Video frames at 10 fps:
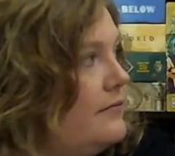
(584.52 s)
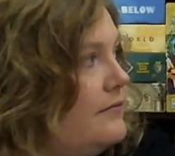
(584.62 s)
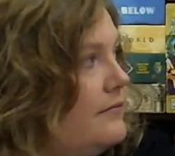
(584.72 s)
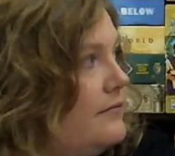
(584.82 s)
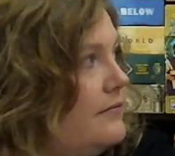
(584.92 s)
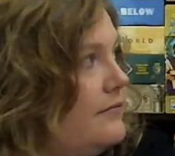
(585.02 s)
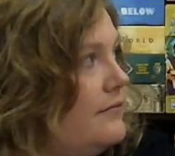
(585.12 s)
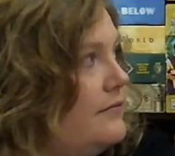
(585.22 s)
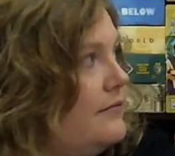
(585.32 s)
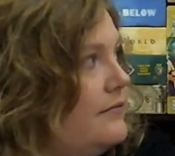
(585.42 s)

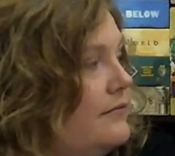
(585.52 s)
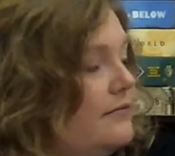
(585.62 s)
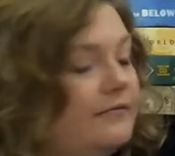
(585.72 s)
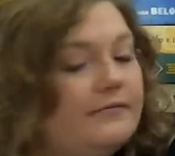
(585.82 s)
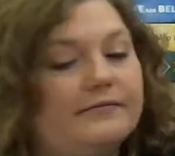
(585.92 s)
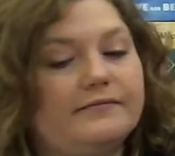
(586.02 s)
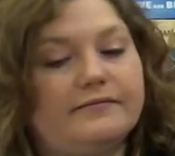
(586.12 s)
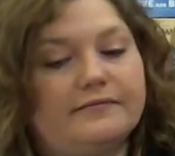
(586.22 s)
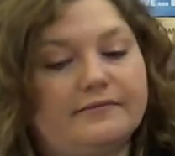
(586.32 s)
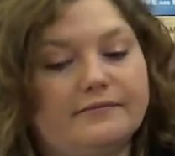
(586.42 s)

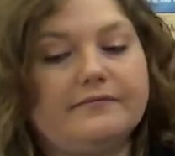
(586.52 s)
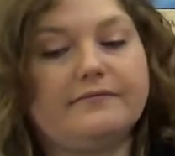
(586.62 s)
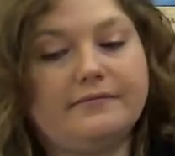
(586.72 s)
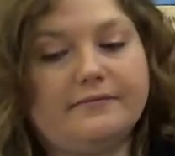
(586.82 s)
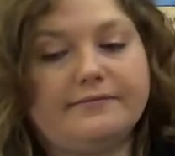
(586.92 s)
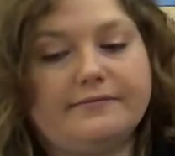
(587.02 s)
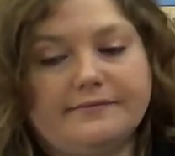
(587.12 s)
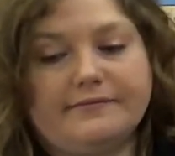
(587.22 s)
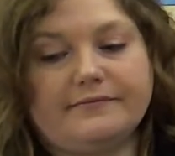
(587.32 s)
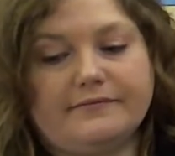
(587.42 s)

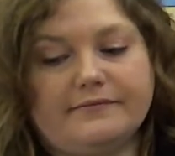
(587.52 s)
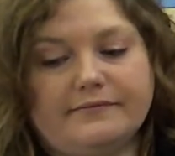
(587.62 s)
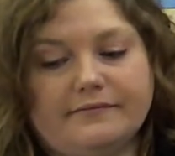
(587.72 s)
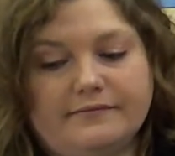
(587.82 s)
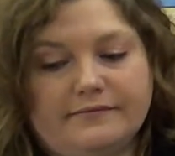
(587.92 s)
The person shown says nothing.